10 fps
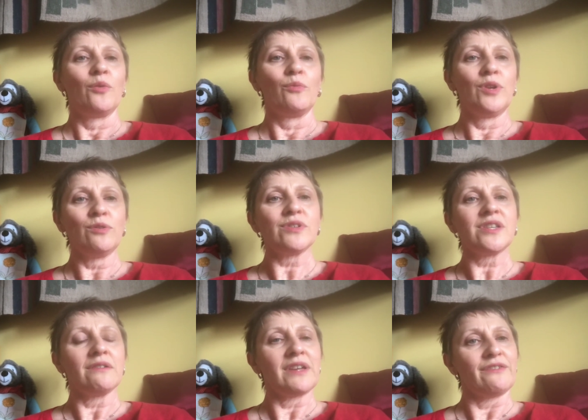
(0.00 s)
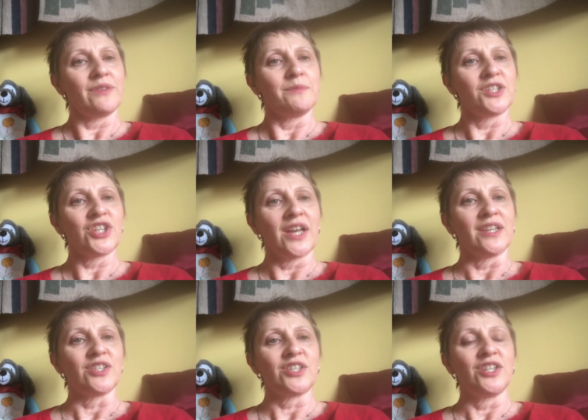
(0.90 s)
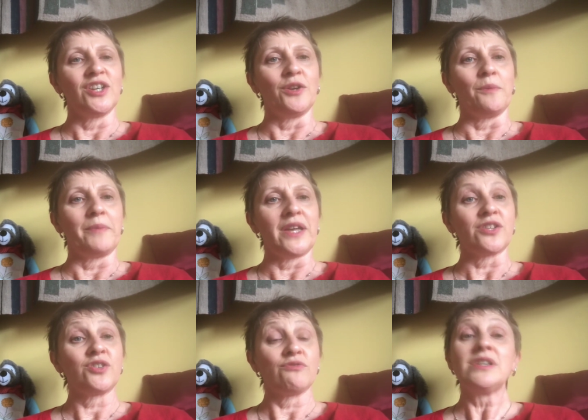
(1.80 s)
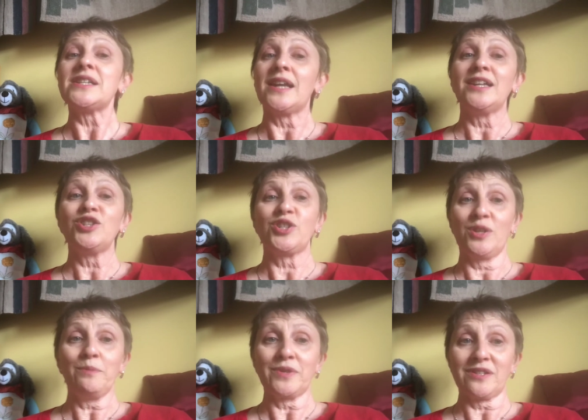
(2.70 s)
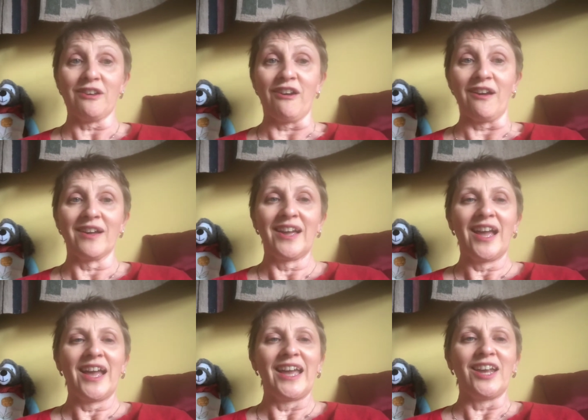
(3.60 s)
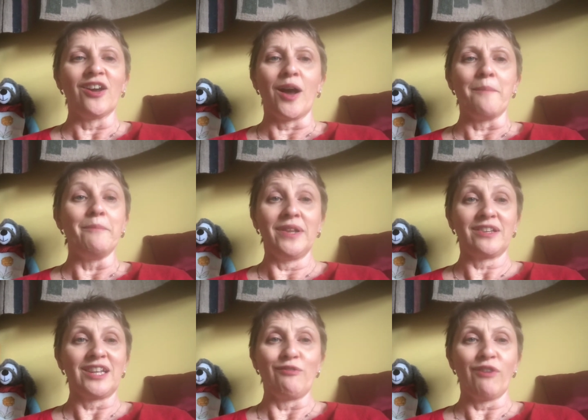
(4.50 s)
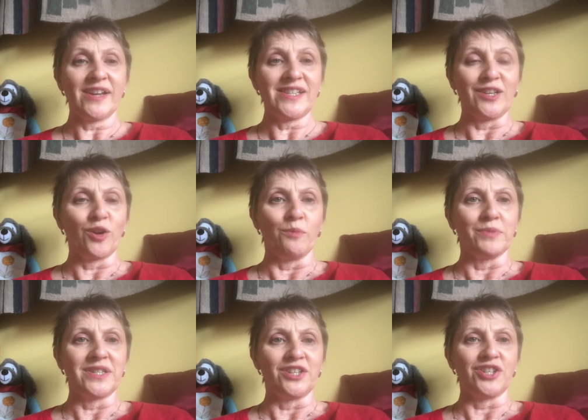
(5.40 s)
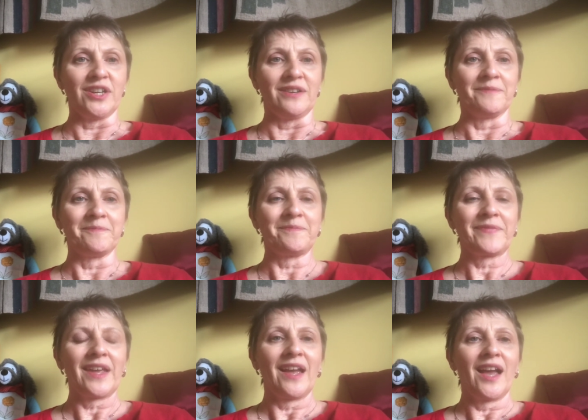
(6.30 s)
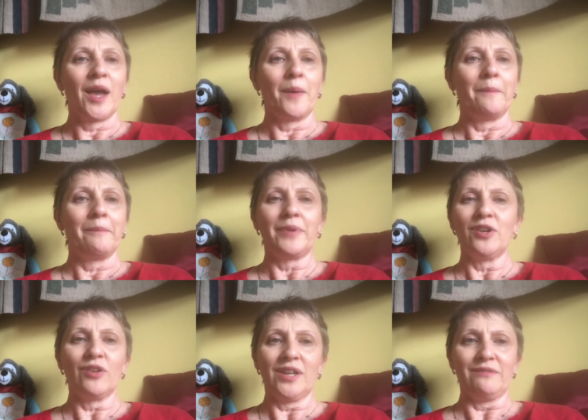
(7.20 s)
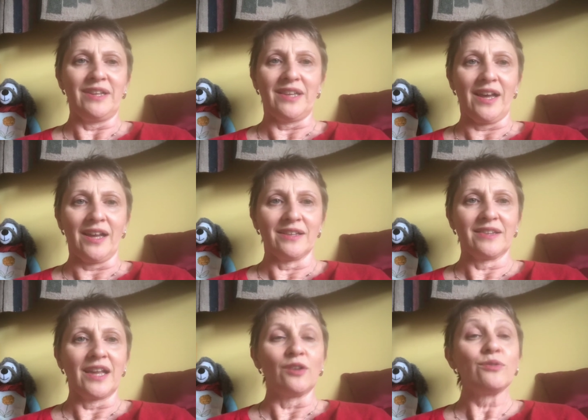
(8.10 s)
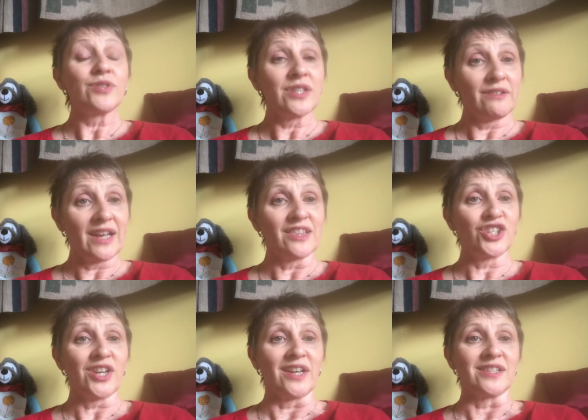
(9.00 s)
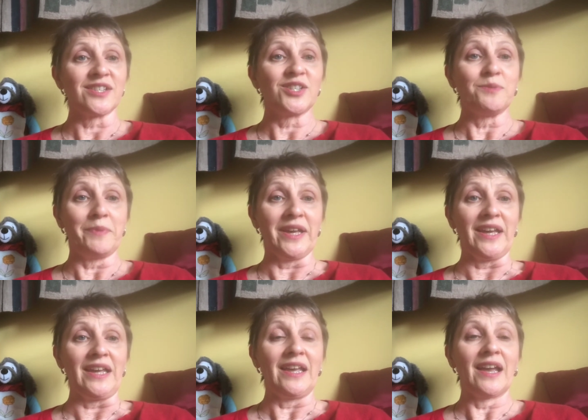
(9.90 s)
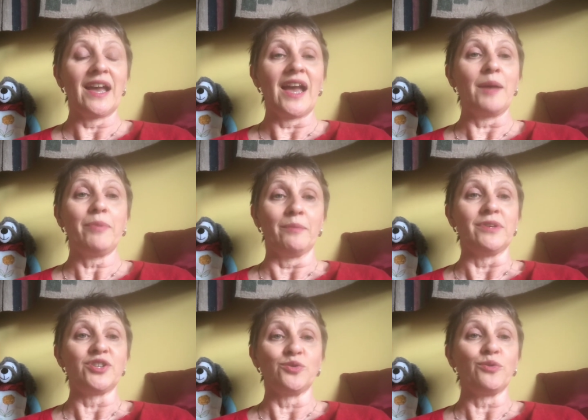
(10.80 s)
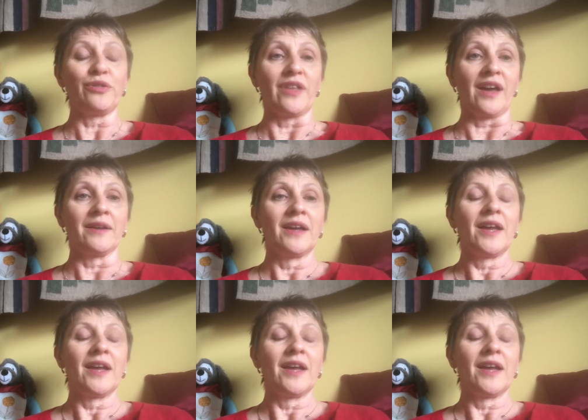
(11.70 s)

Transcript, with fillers: we will also give them the chance to be a storytelling superstar in our monthly writing competition. But not only that, they'll also get the chance to be a published author